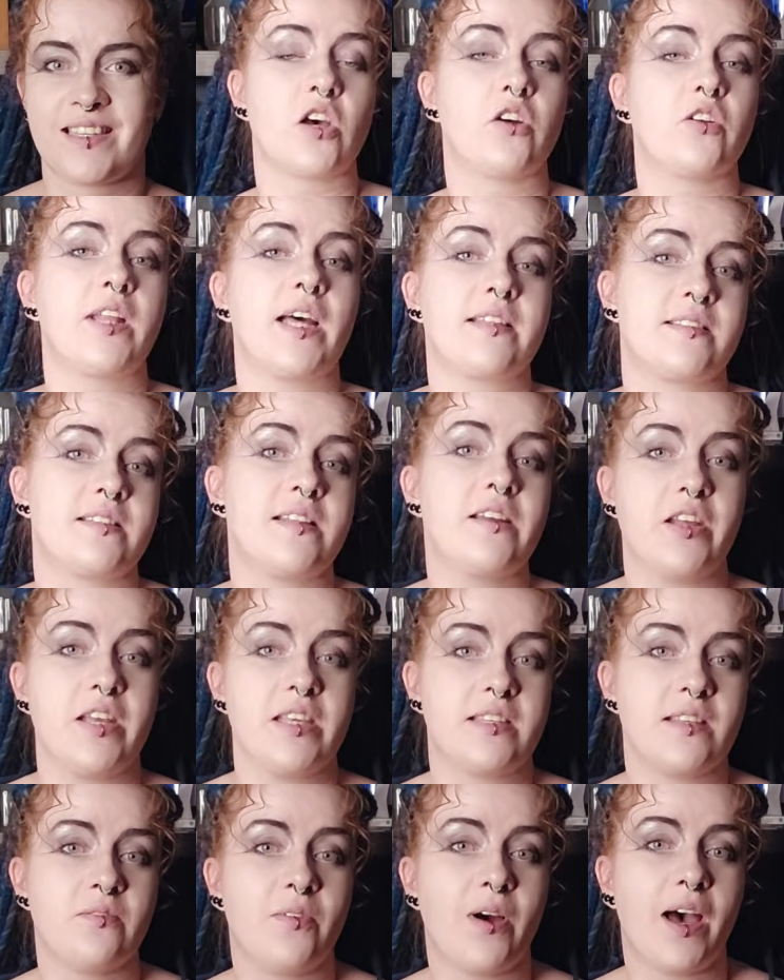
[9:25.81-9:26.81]
So that's the
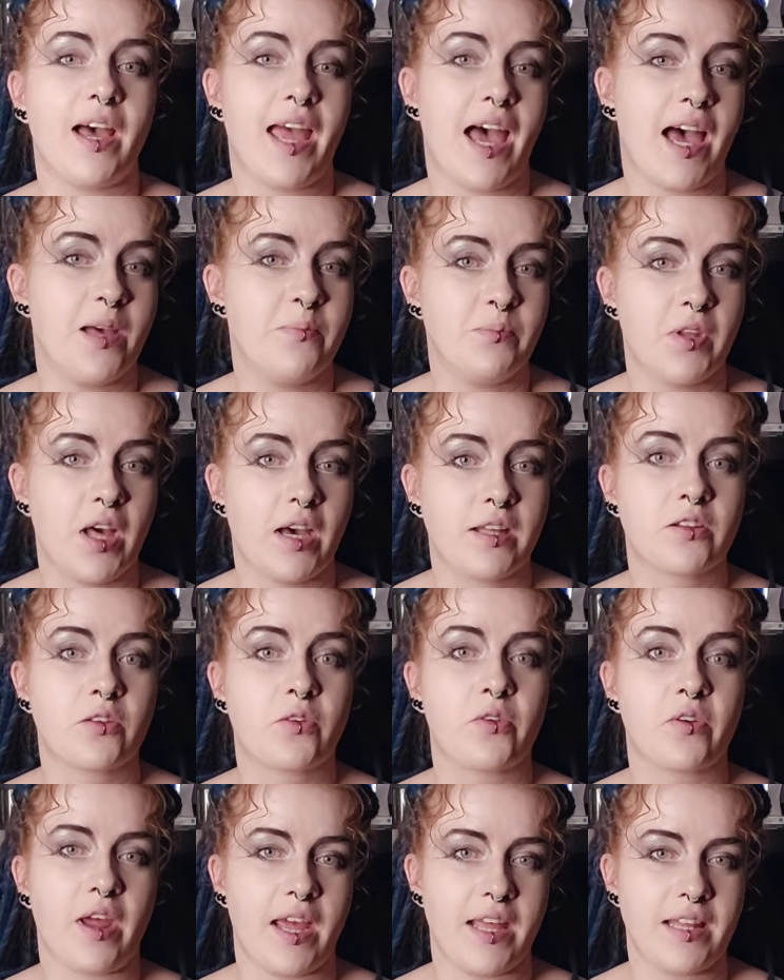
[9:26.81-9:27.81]
reason why I'm not
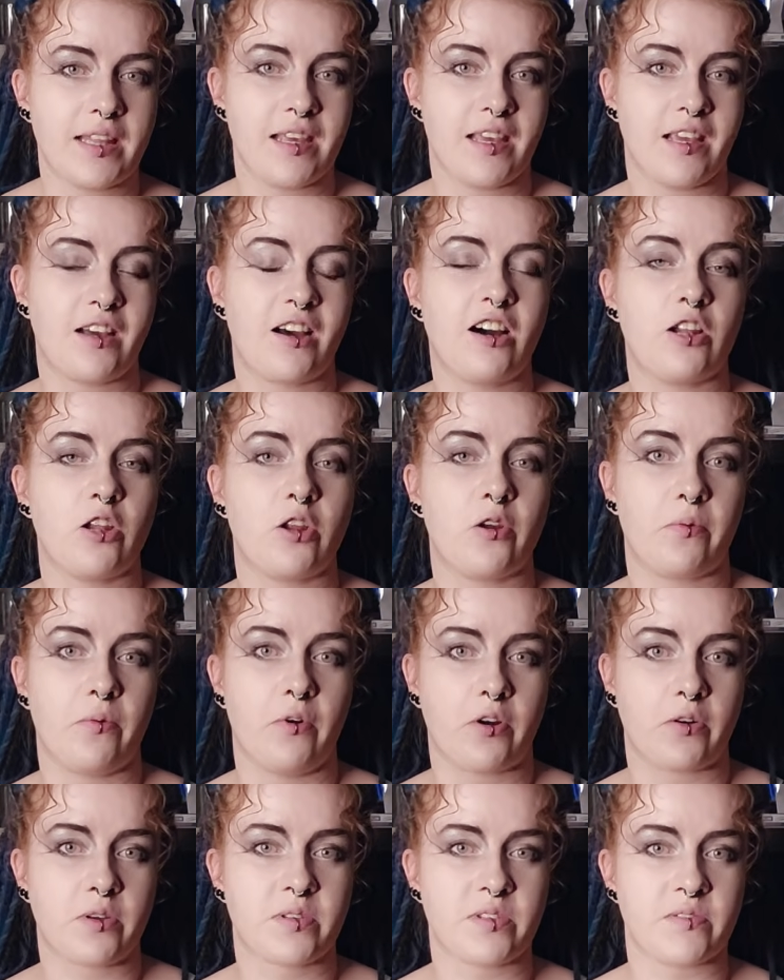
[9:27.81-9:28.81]
creating color
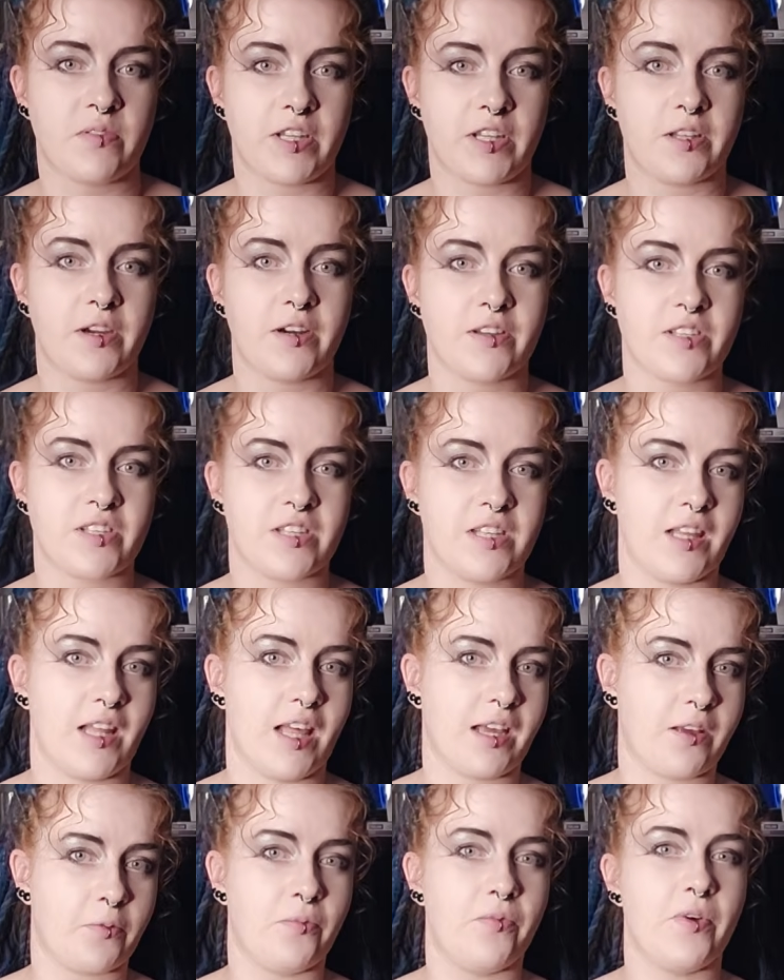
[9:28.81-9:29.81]
work sweaters in
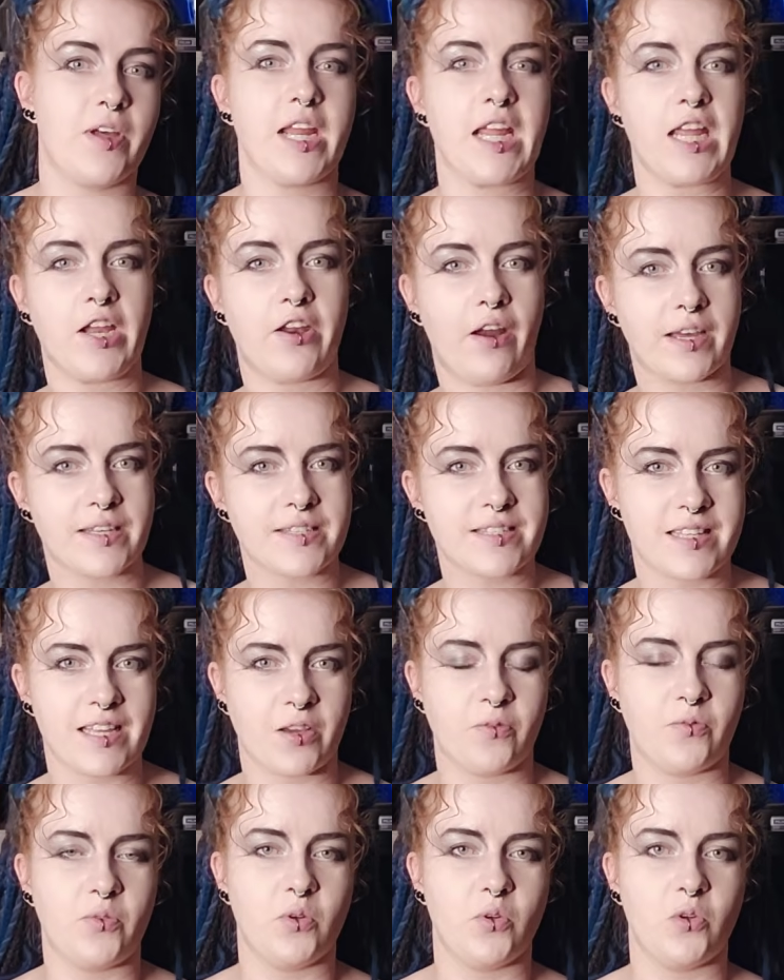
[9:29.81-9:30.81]
like very
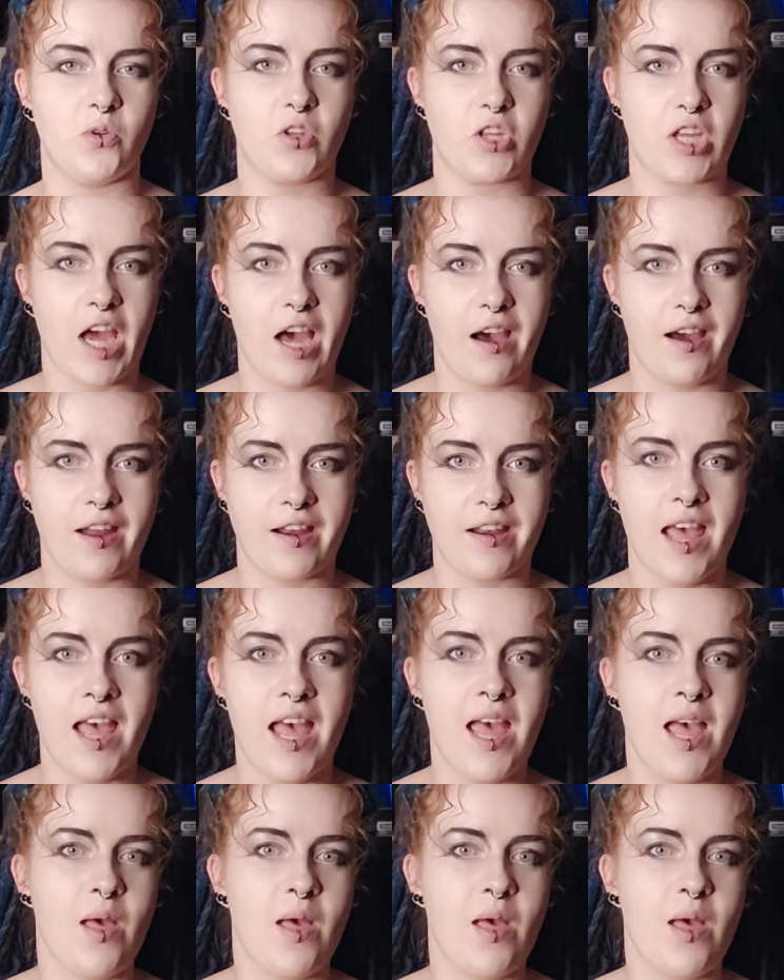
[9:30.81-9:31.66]
rustic wool yarn,